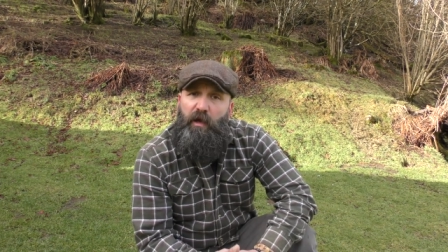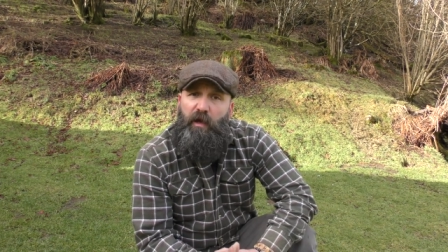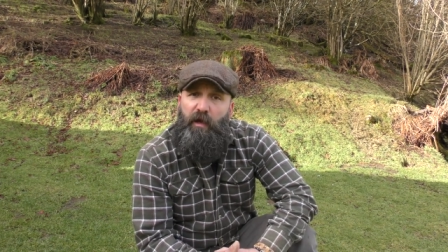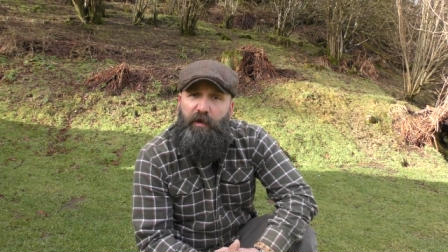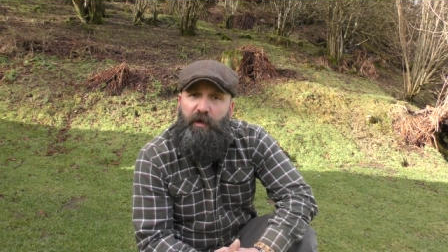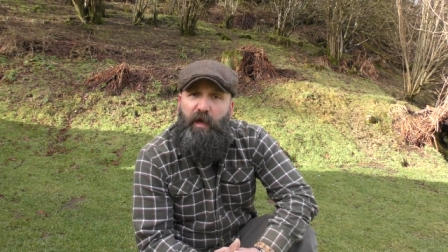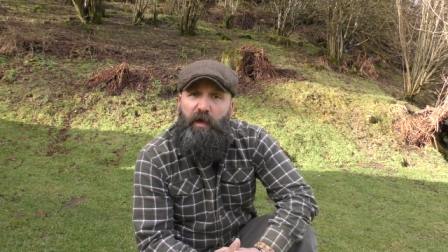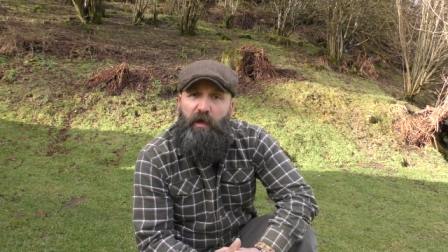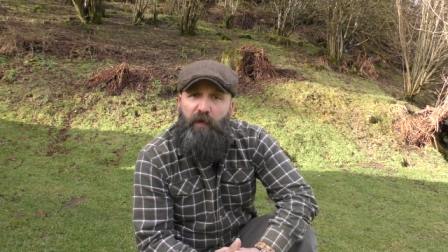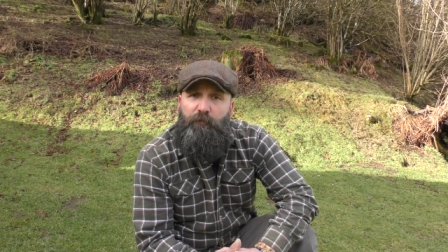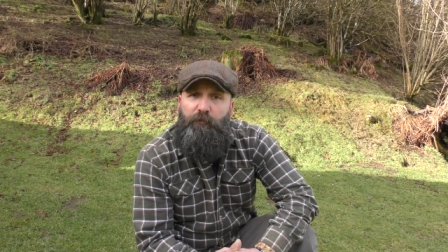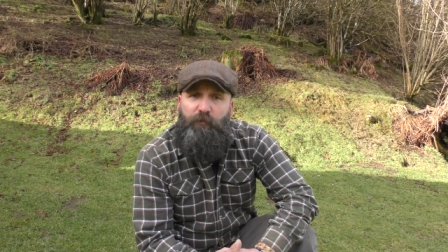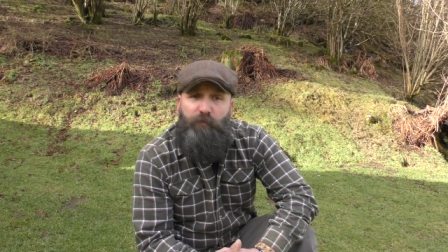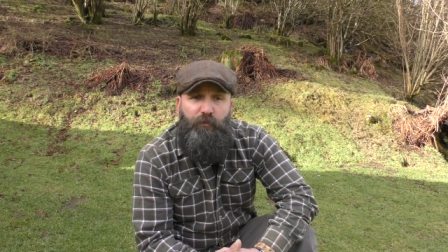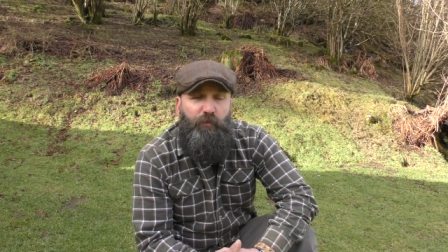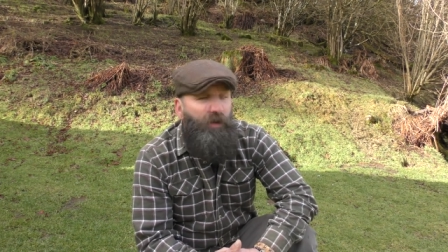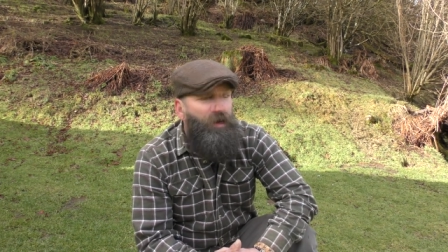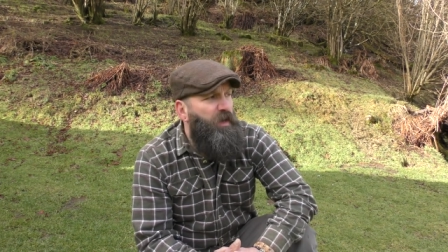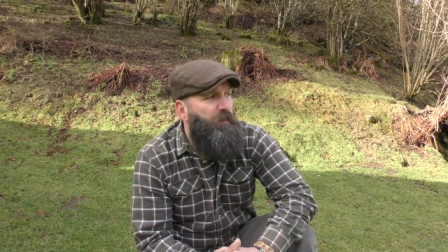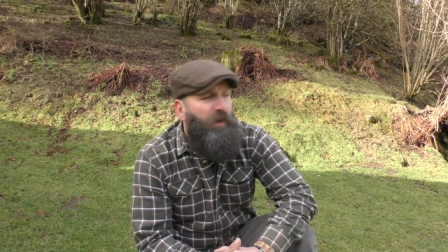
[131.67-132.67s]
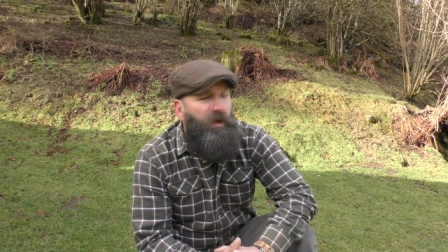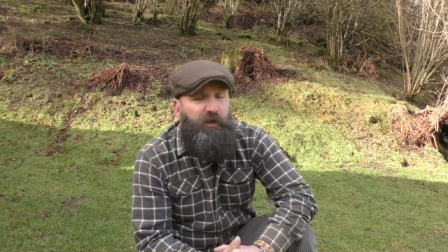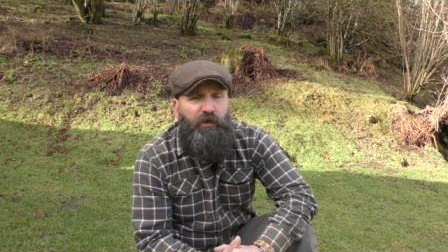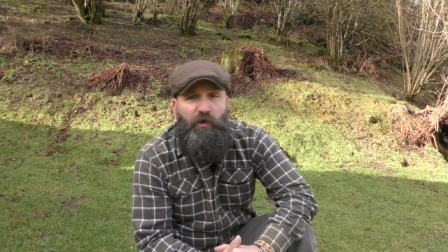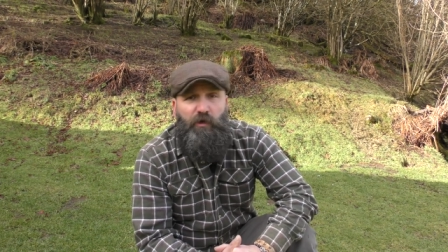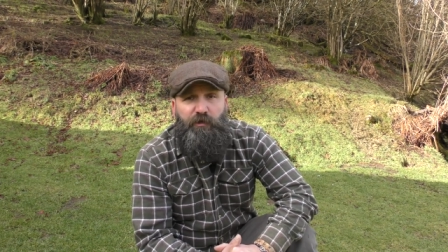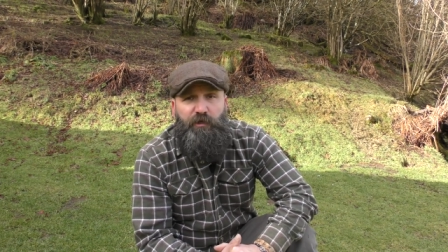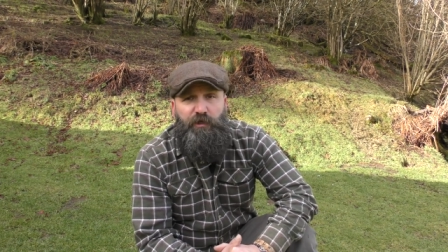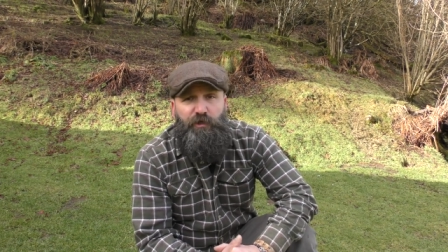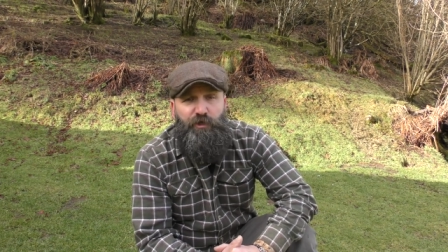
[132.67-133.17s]
in uh, pretty bad
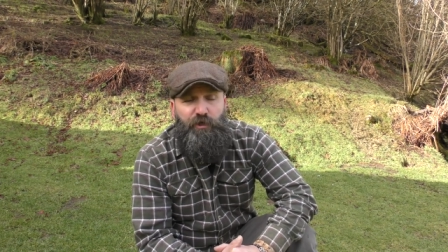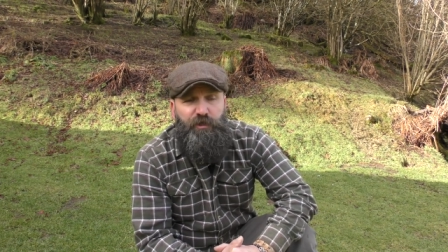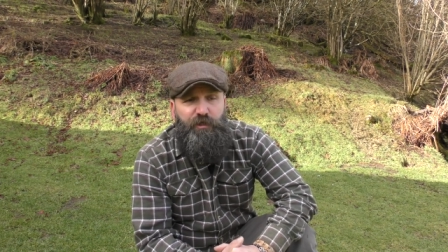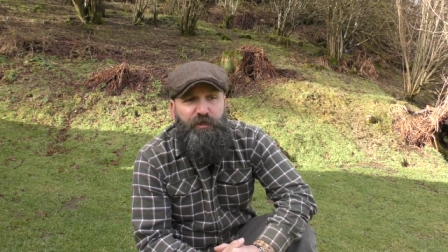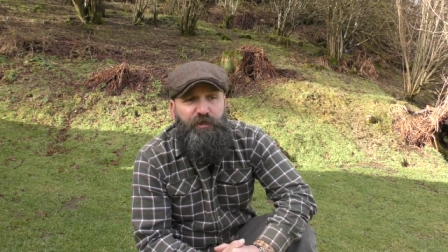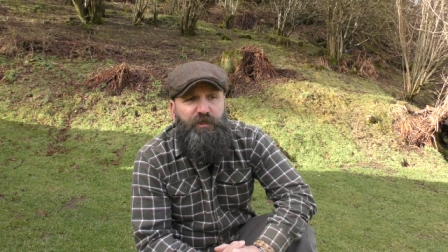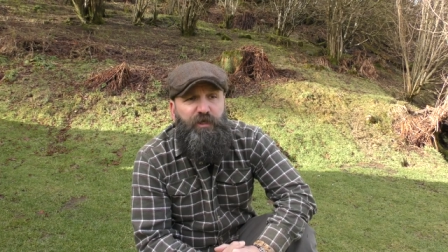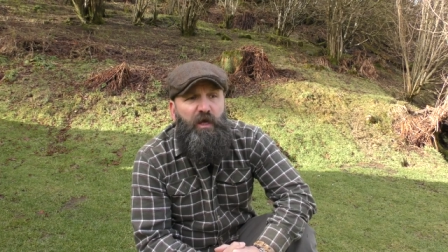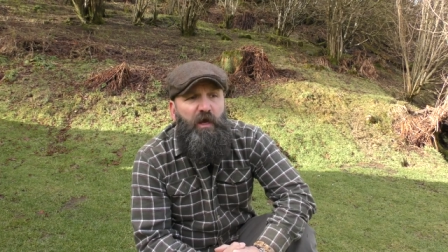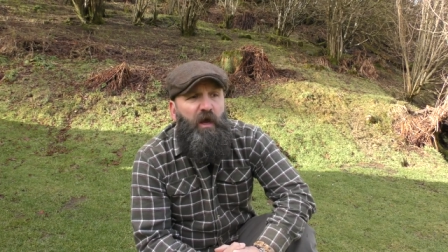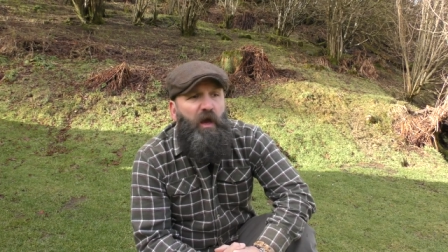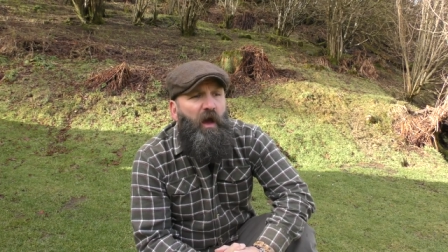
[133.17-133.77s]
conditions.